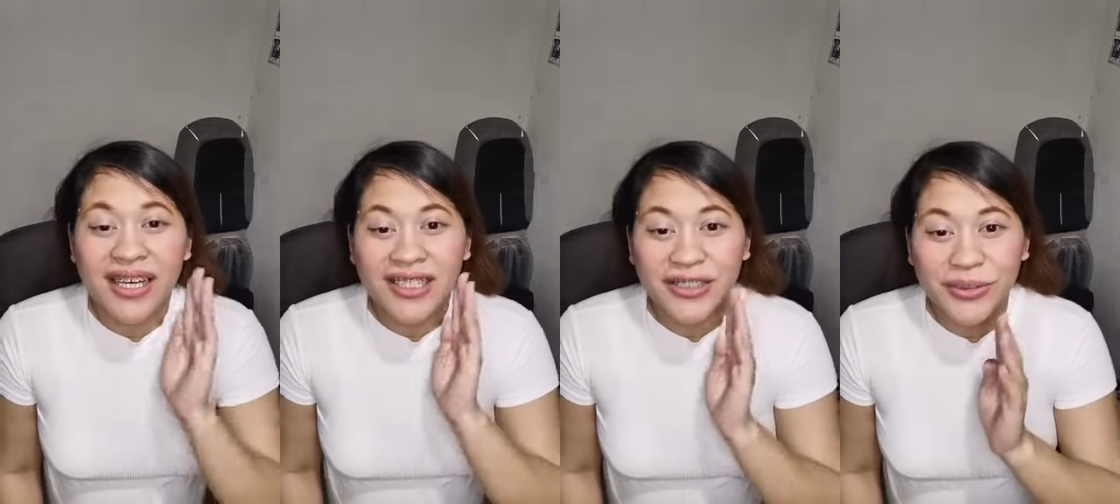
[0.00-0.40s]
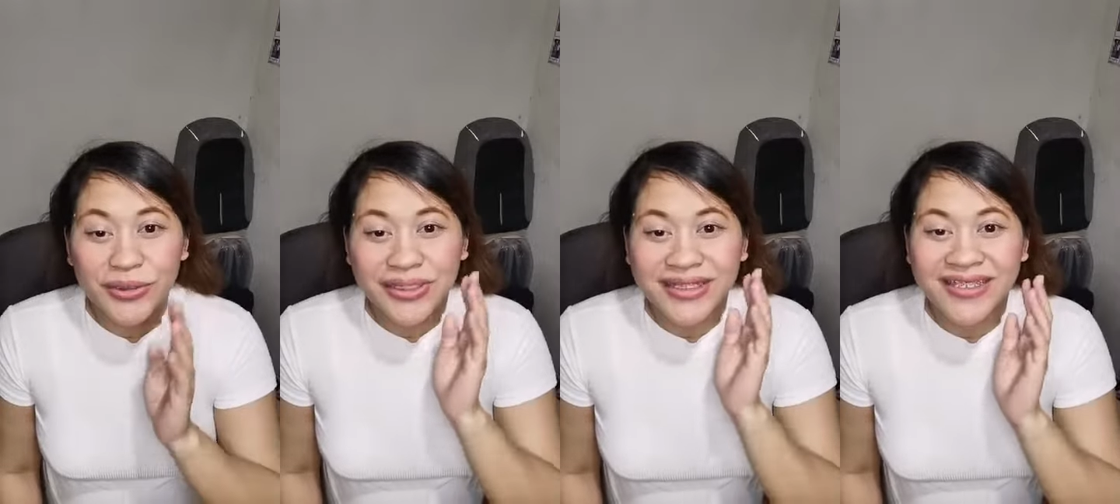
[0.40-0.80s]

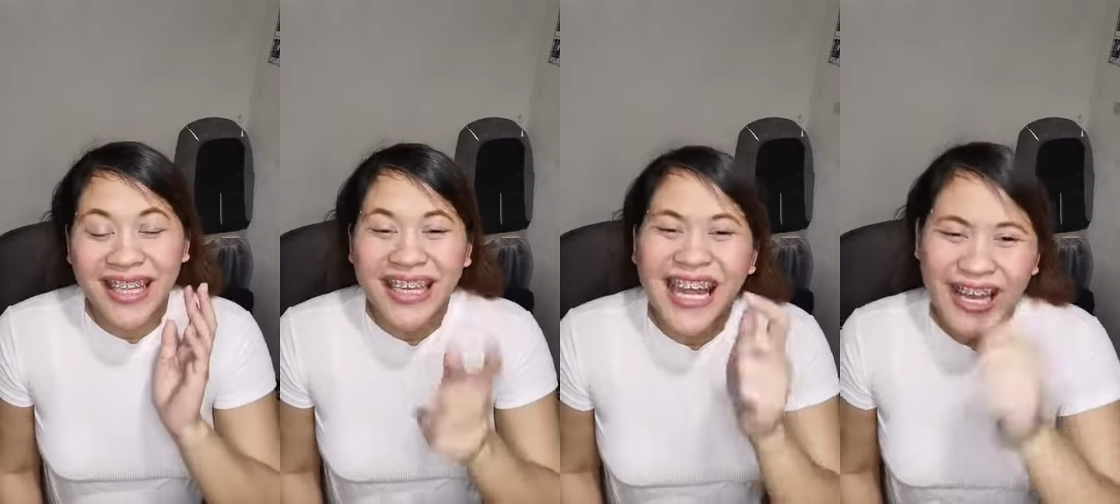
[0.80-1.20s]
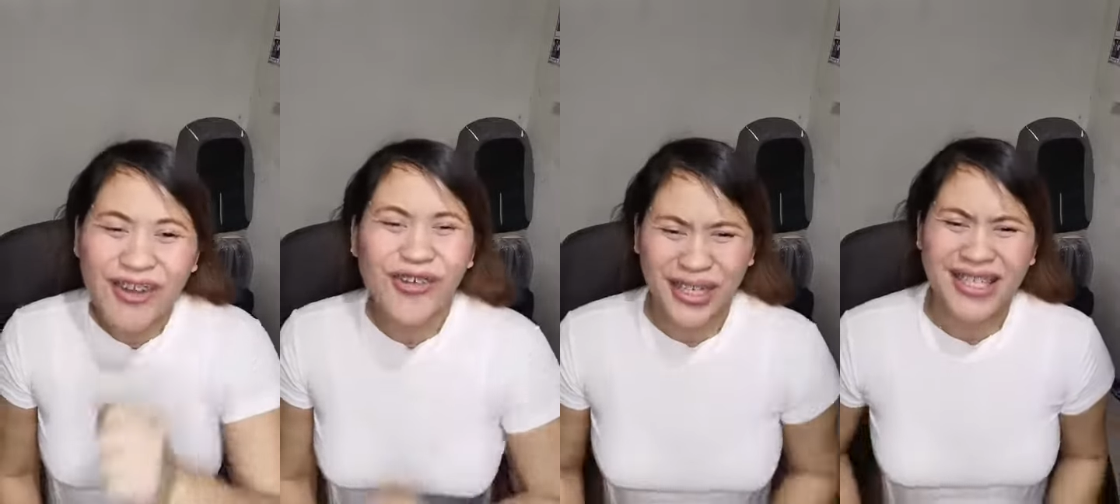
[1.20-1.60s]
so kailangan ko rin